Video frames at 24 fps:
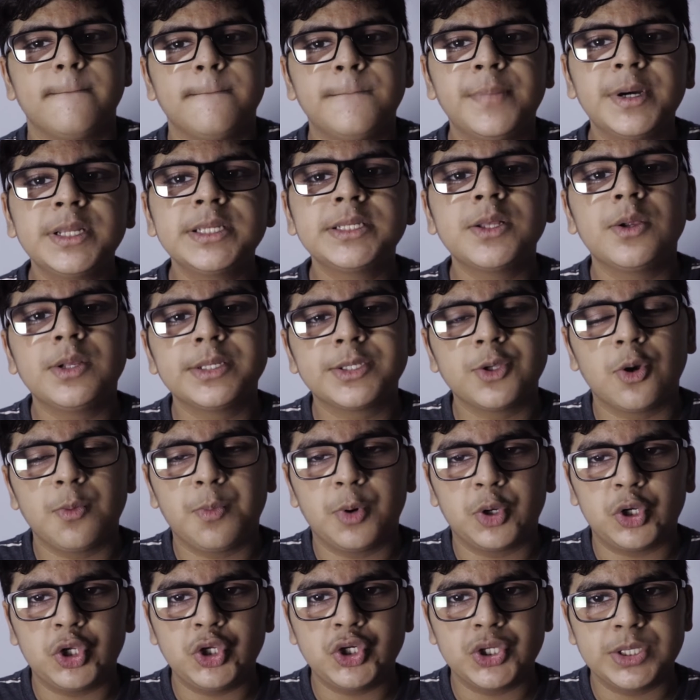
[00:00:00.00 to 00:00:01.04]
but it's also a
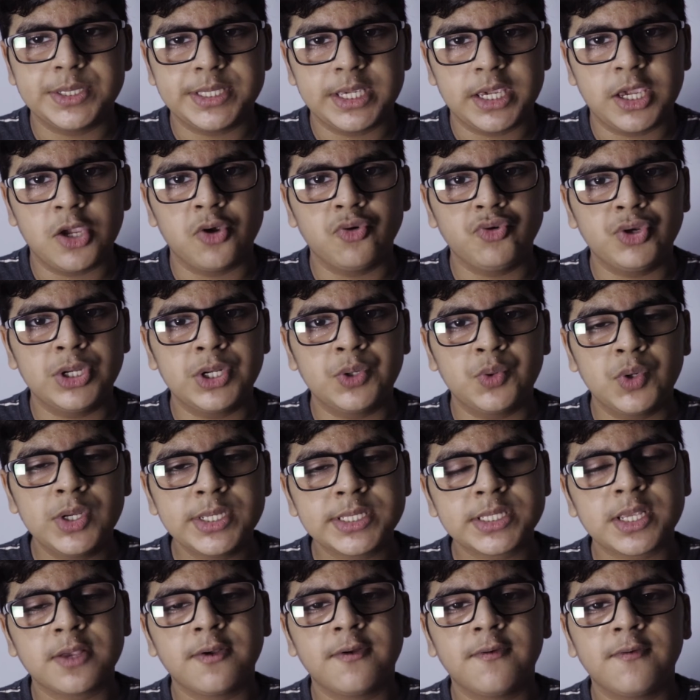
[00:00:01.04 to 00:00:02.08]
potential security
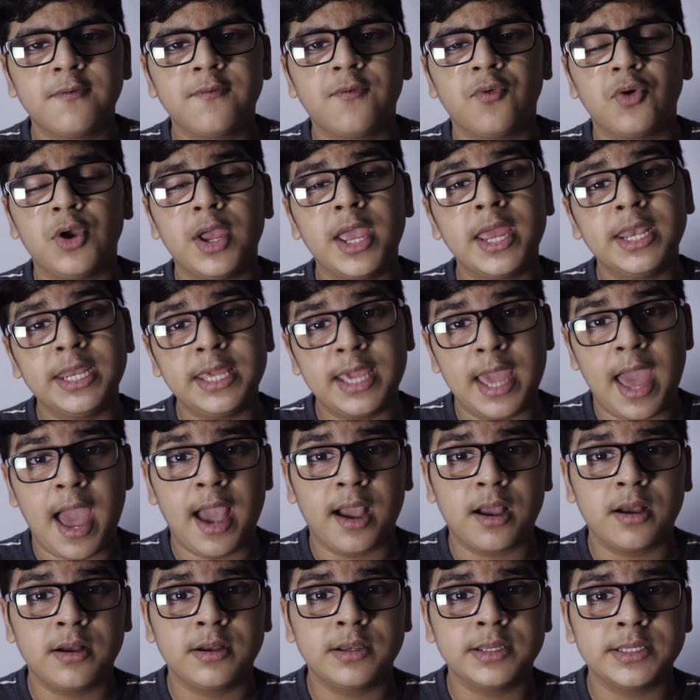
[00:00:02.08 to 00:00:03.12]
risk for any
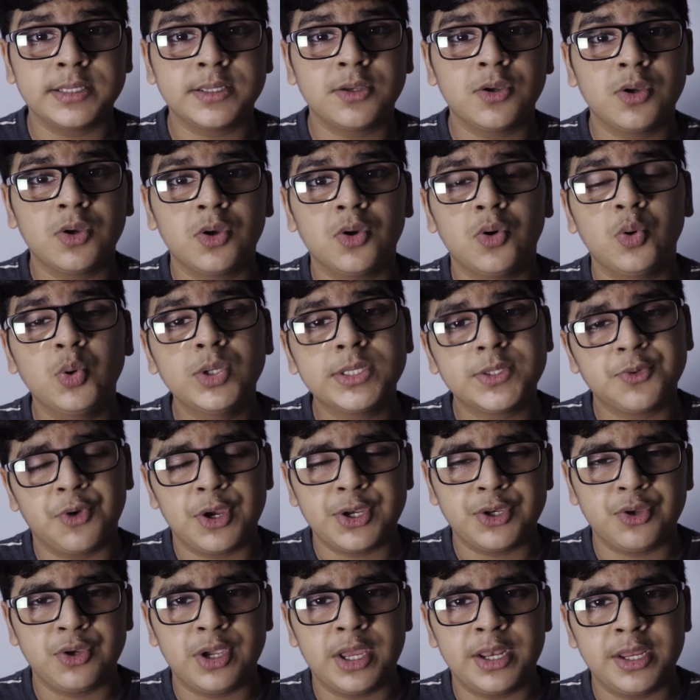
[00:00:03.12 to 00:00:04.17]
hackers who is
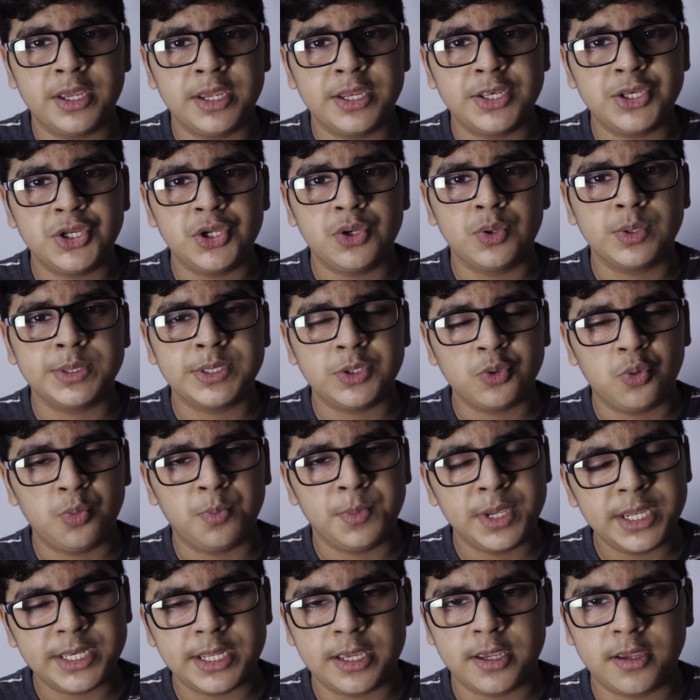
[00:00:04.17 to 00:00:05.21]
trying to get into your
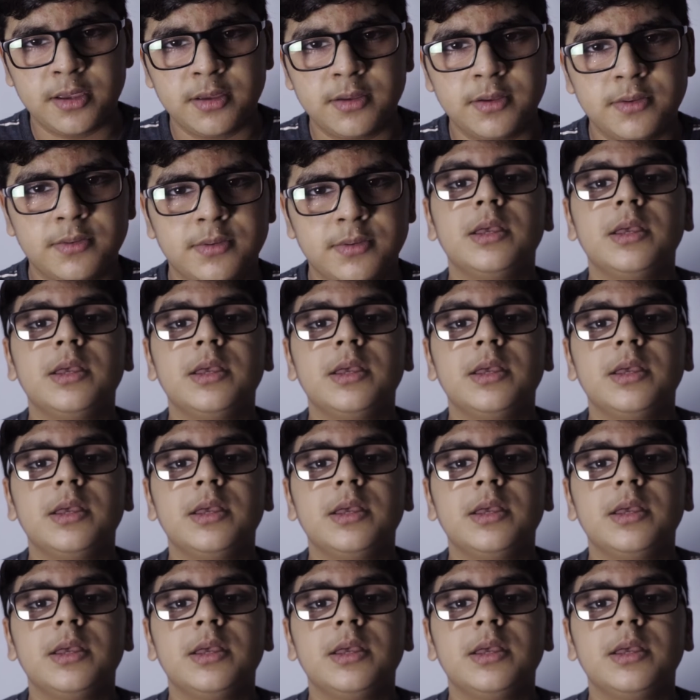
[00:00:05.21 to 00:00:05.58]
Zoom meeting.